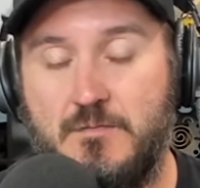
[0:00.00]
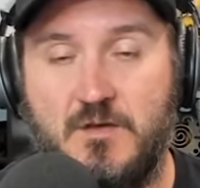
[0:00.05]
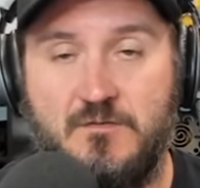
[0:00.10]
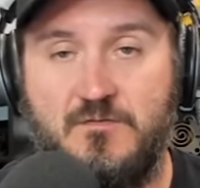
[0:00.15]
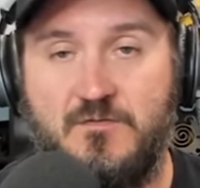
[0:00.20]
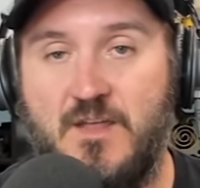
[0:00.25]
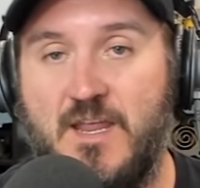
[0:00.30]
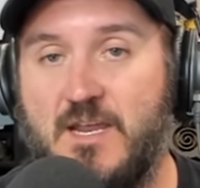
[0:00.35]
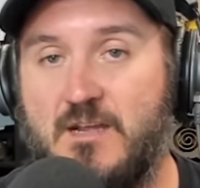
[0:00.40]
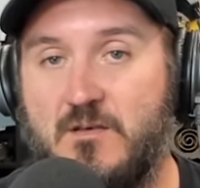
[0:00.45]
The
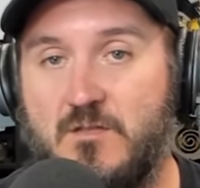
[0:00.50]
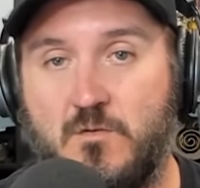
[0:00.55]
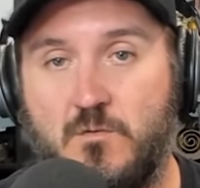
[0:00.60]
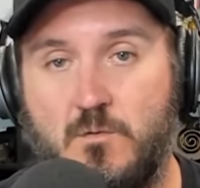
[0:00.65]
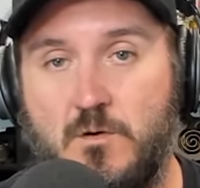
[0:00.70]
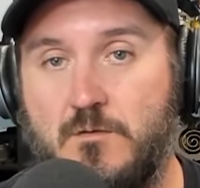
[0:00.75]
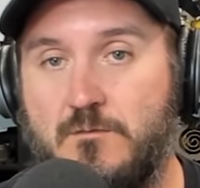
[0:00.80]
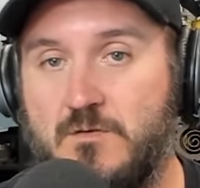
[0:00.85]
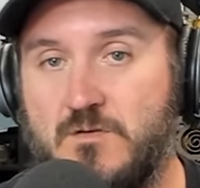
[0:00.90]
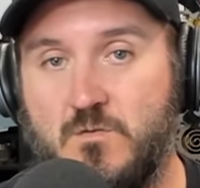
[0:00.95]
fan on the
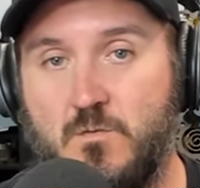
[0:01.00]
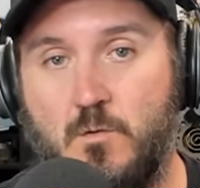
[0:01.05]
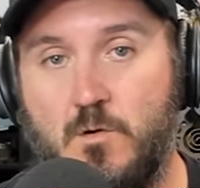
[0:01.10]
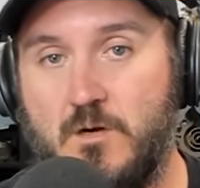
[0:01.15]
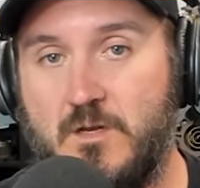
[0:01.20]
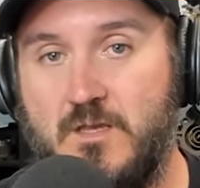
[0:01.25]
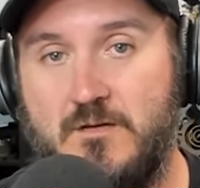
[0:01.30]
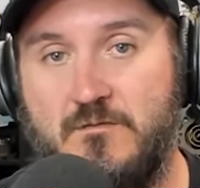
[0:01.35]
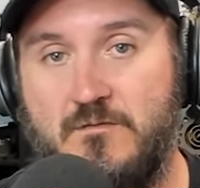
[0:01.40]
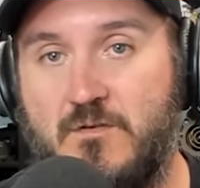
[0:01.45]
roof was
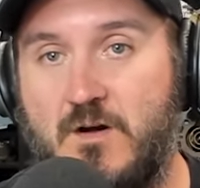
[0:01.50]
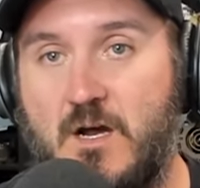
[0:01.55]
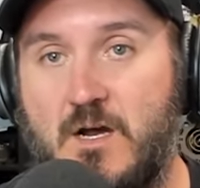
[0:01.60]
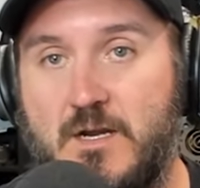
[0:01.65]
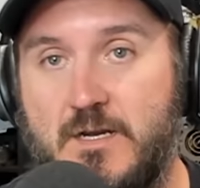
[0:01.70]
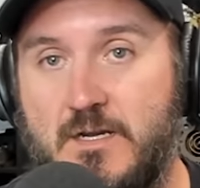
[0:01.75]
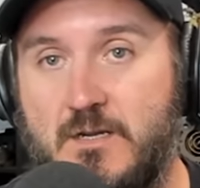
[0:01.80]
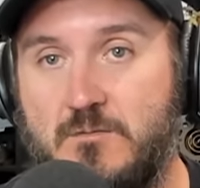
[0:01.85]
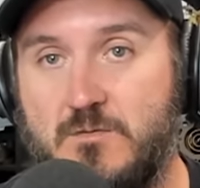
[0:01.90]
working fine.